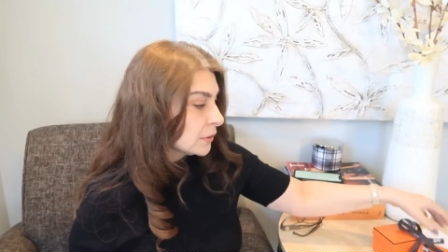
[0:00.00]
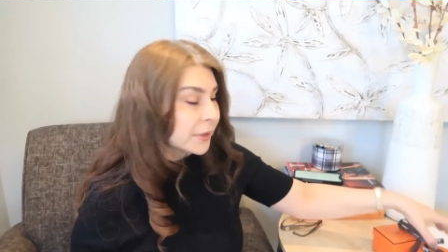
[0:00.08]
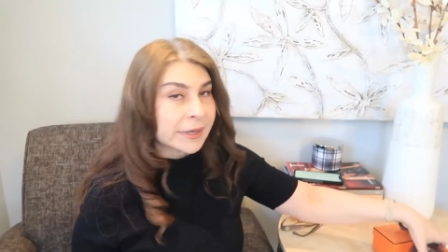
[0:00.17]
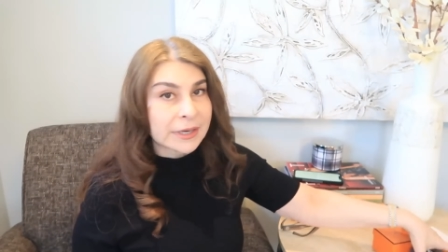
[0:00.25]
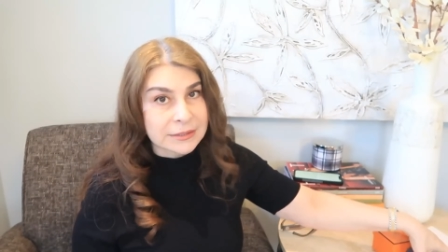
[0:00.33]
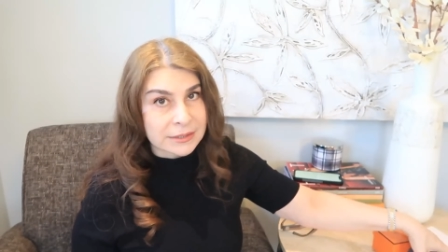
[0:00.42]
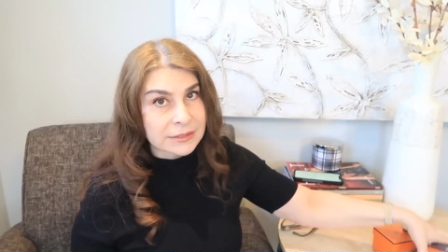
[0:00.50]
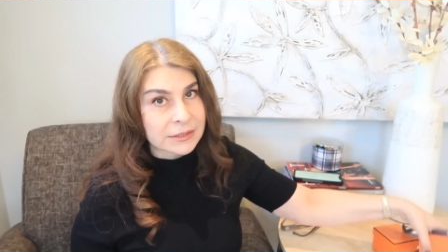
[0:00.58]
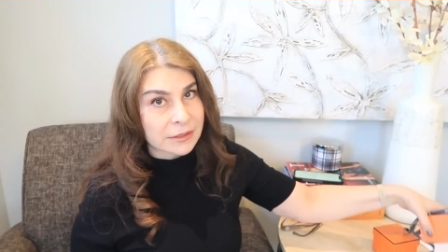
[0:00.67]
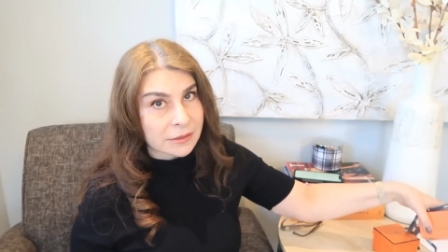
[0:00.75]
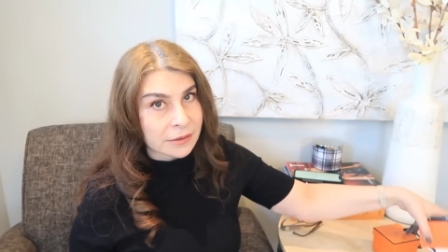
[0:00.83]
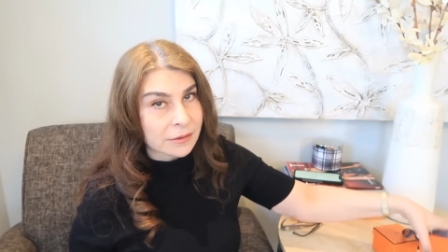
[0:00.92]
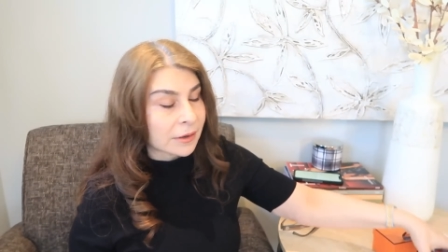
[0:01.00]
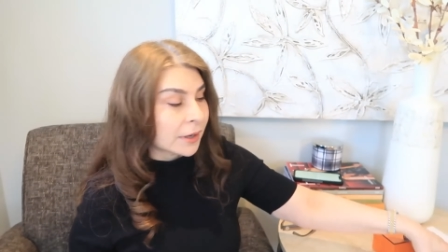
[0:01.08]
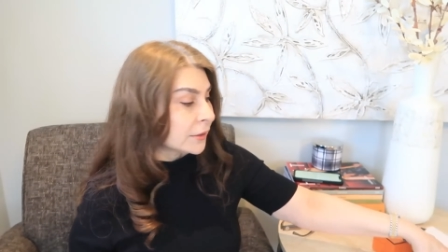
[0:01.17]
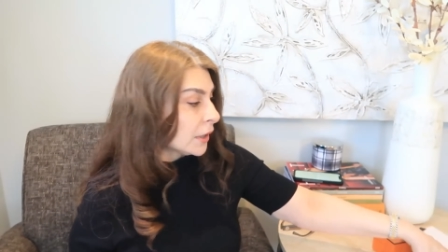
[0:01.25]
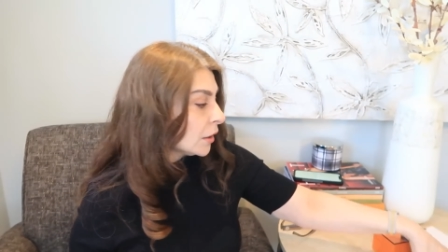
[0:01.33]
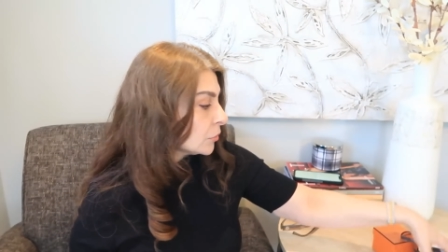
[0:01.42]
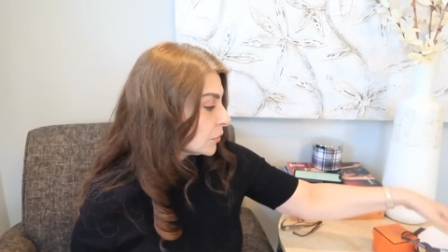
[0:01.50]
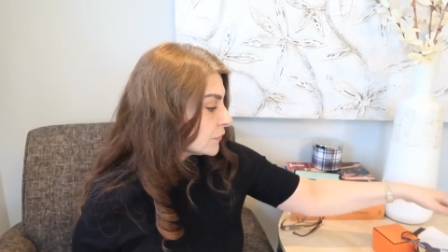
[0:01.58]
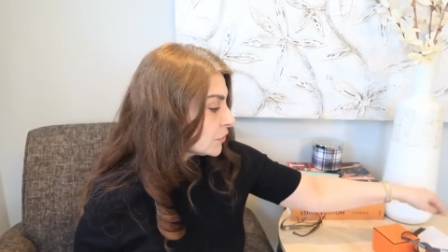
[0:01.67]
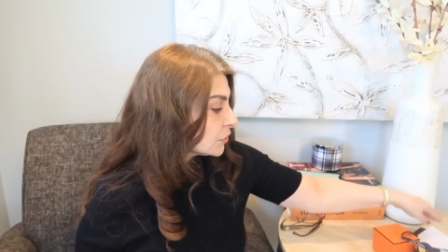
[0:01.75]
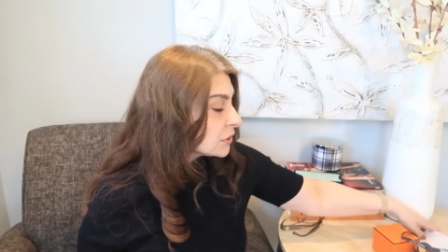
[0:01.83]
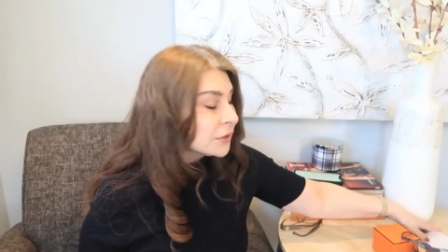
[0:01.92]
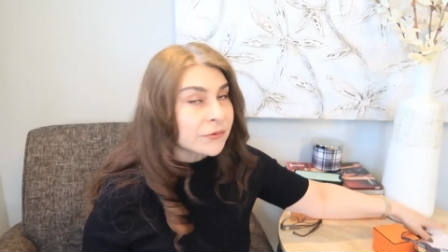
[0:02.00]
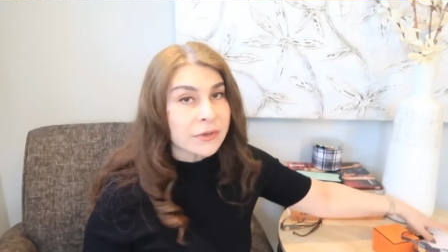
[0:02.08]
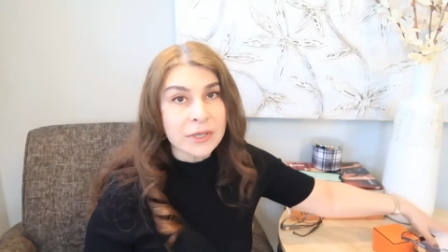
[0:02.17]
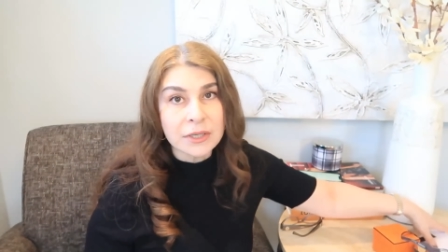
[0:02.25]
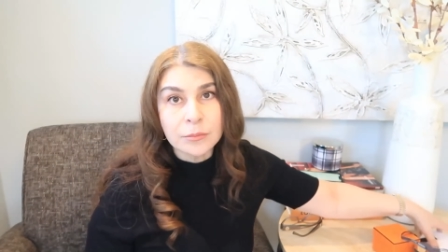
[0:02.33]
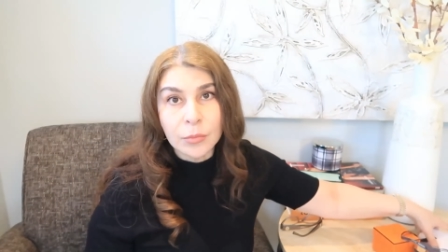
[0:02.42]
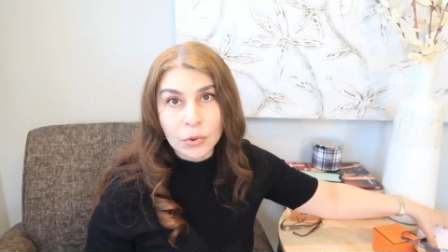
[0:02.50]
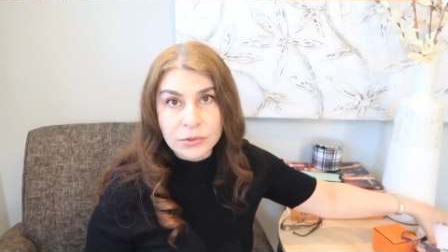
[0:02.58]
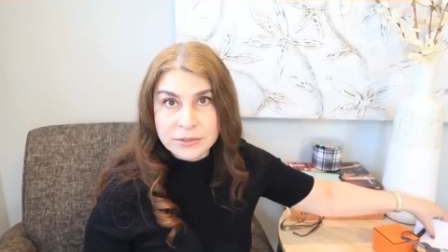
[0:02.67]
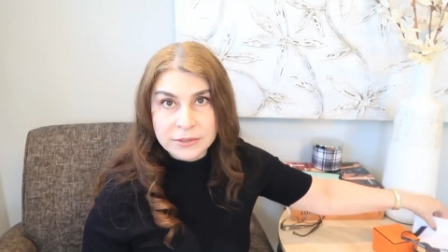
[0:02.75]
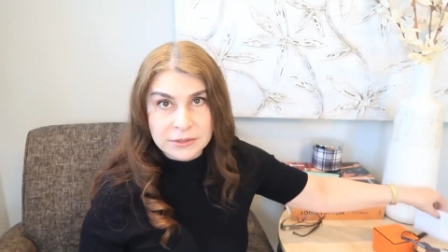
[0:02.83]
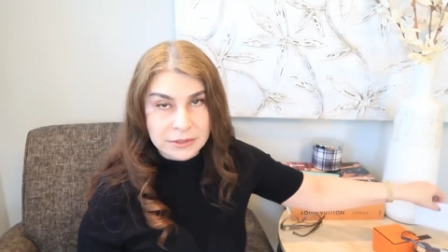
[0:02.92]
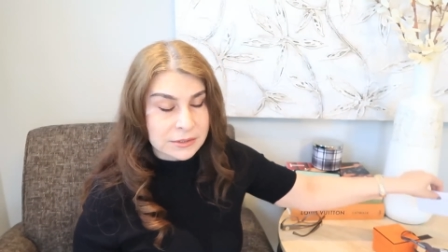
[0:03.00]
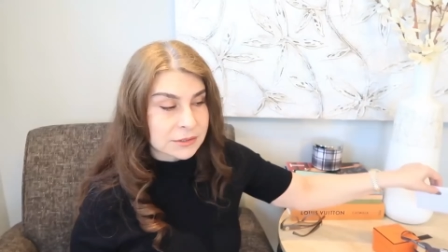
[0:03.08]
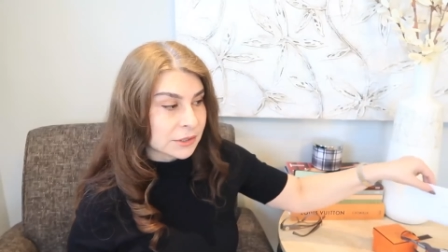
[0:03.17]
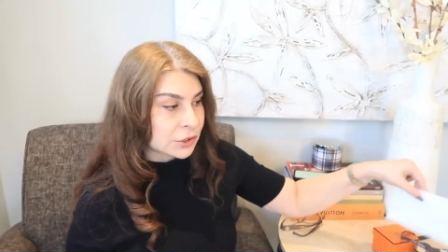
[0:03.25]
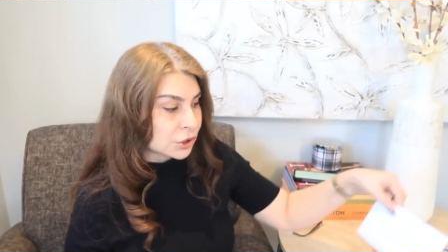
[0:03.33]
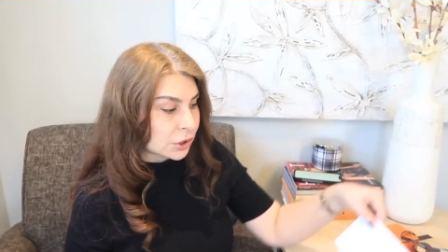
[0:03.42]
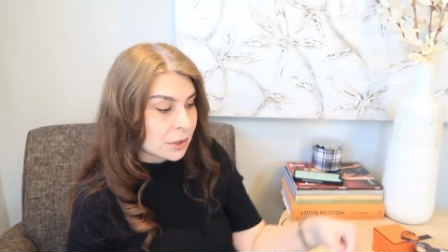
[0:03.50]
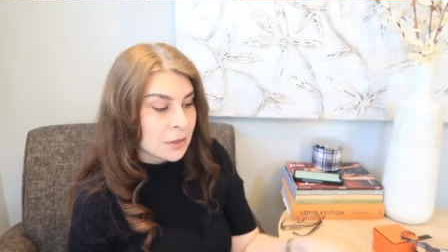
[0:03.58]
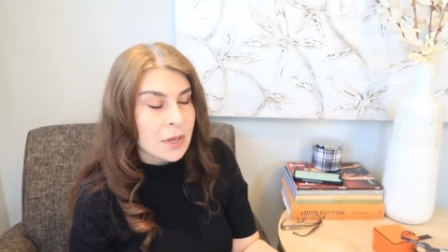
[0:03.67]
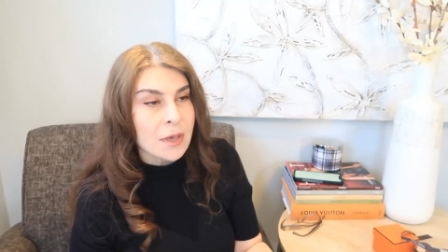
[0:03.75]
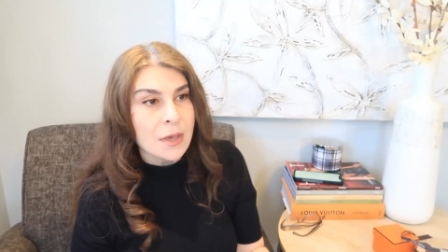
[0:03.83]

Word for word: Like, as I said, they run out of certificate boxes, etc.